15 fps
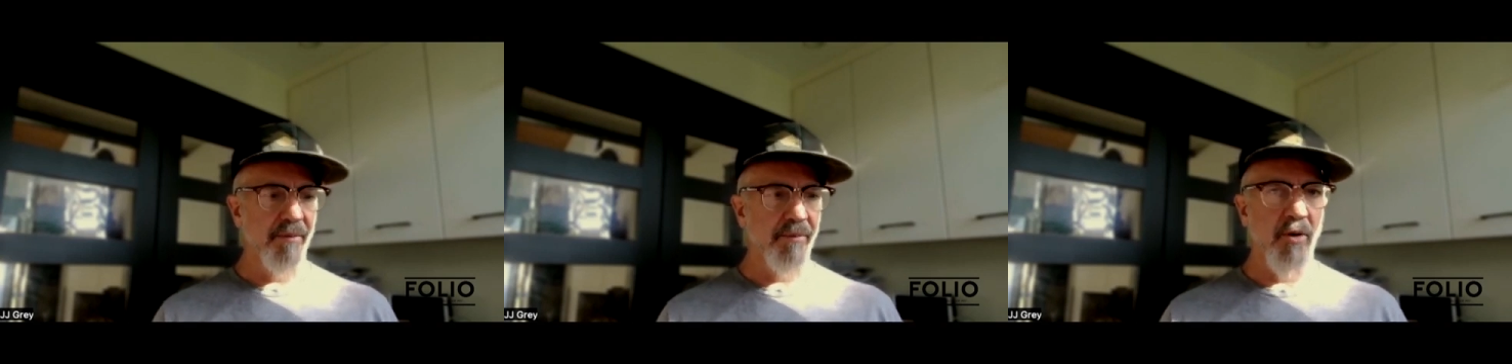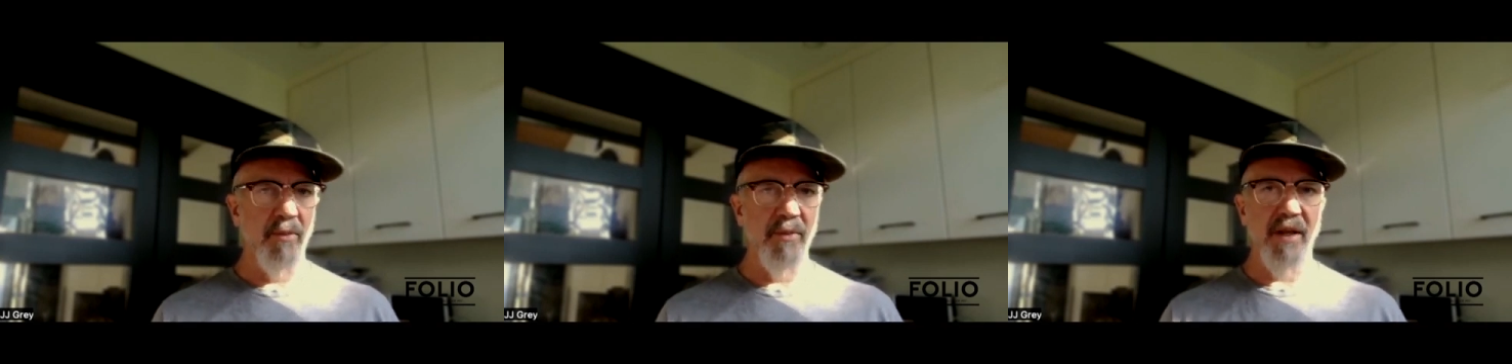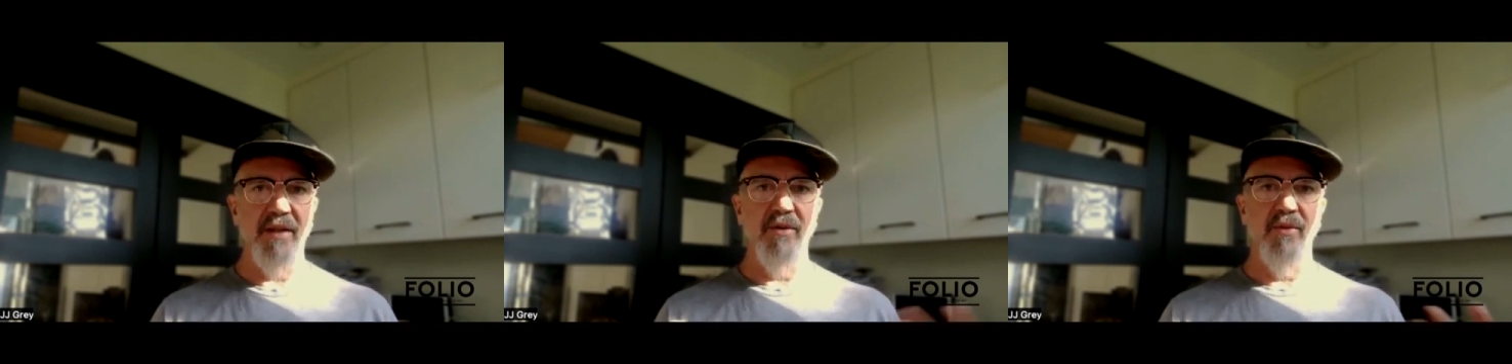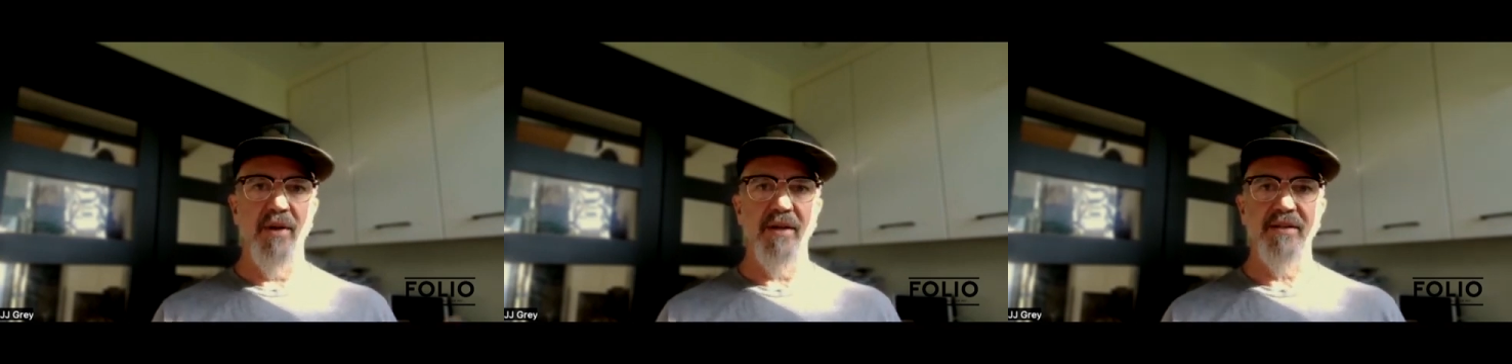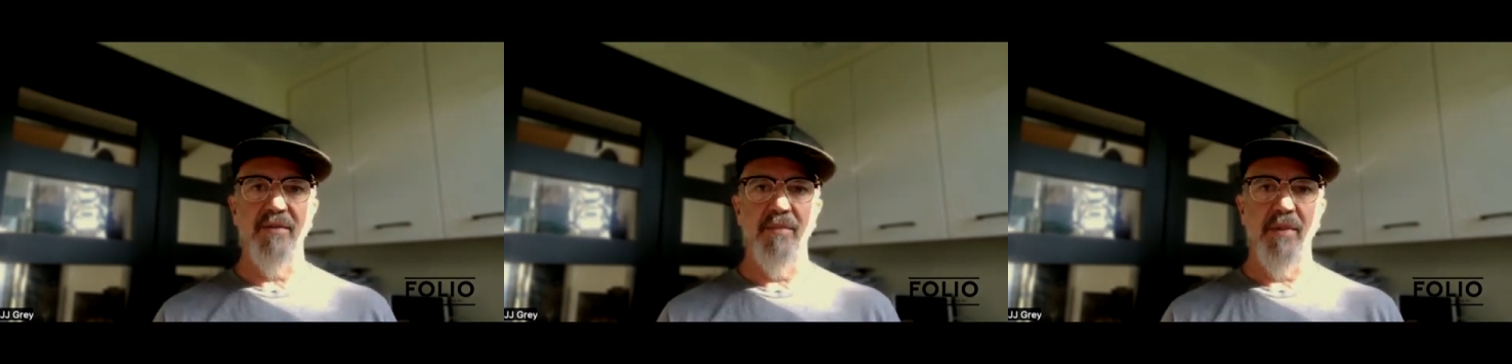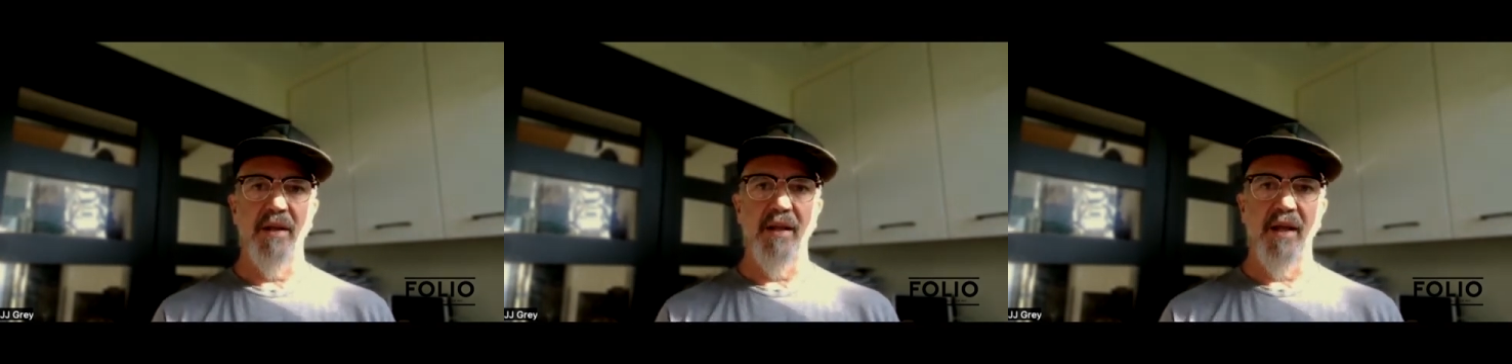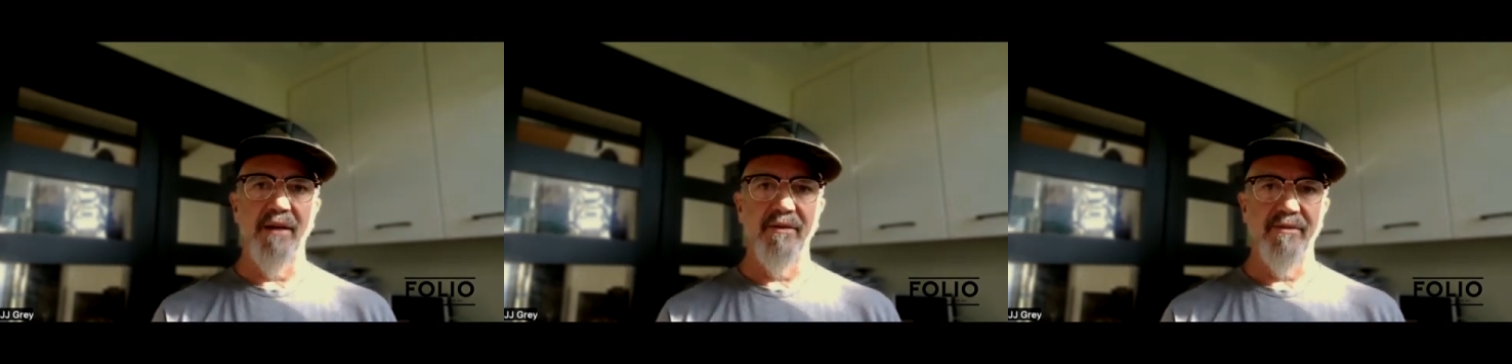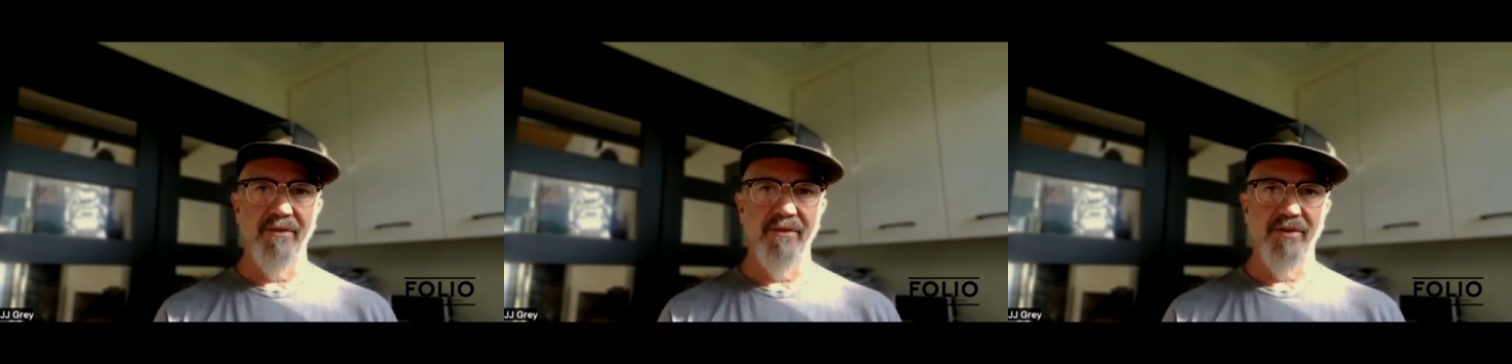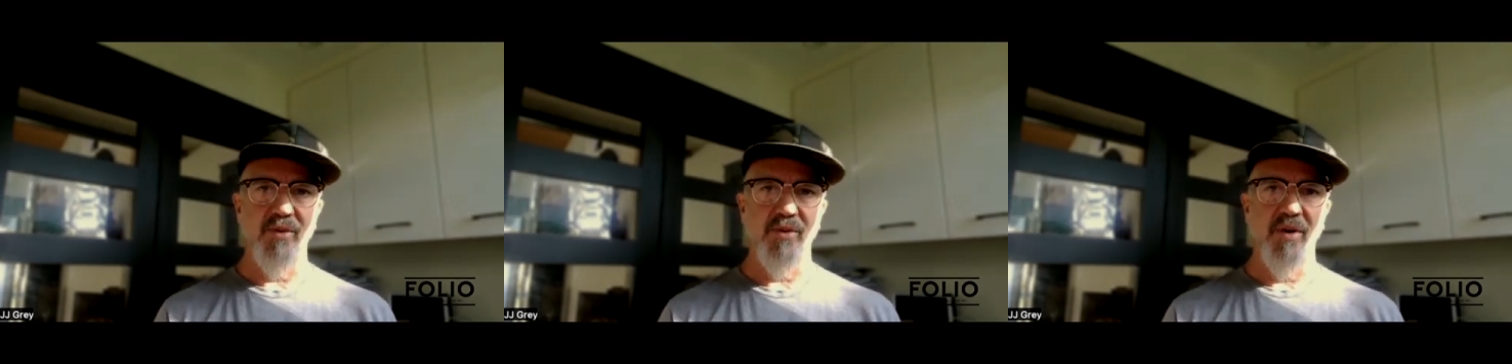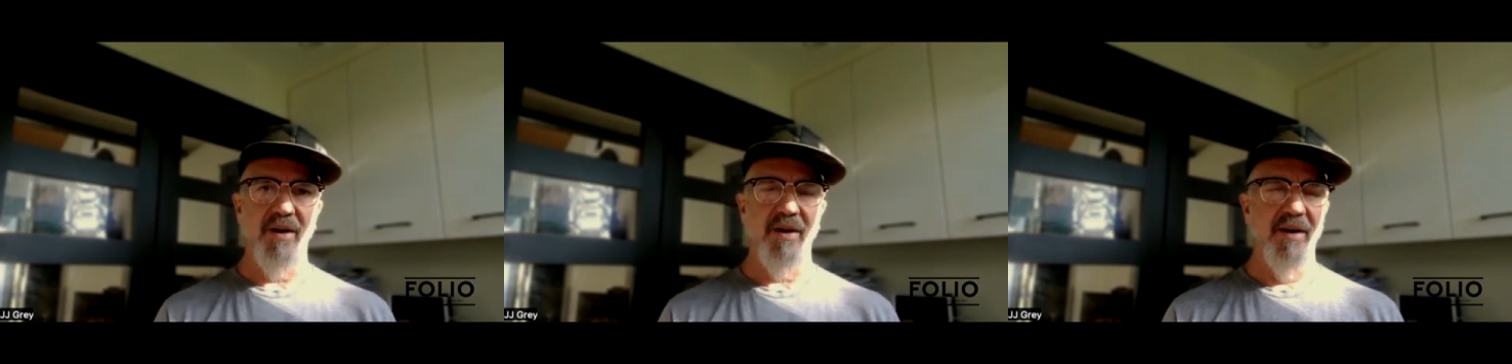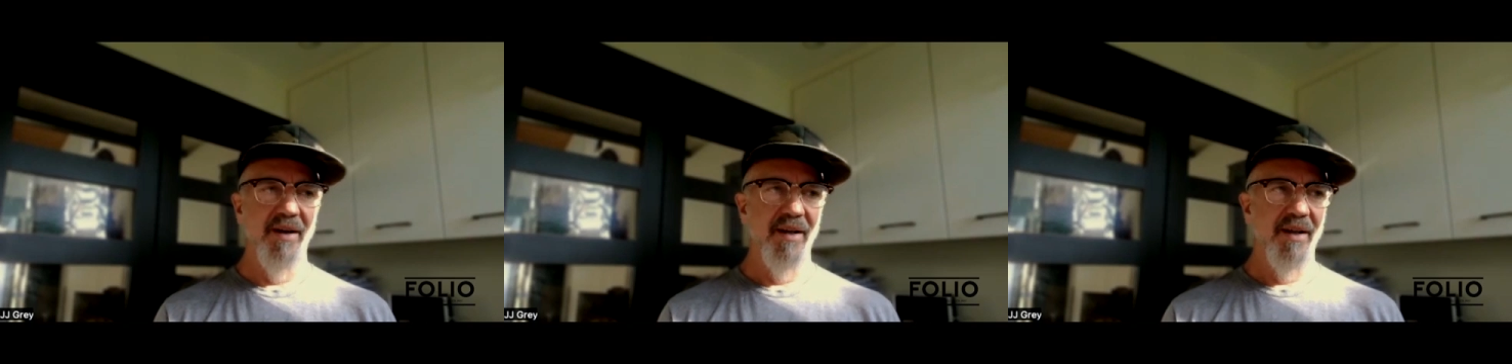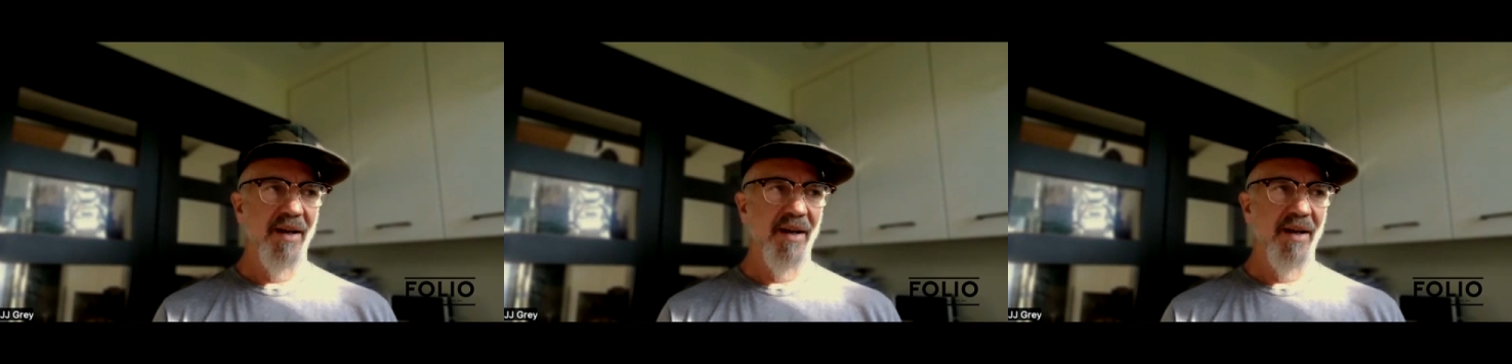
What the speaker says: permeate the rest of my life to where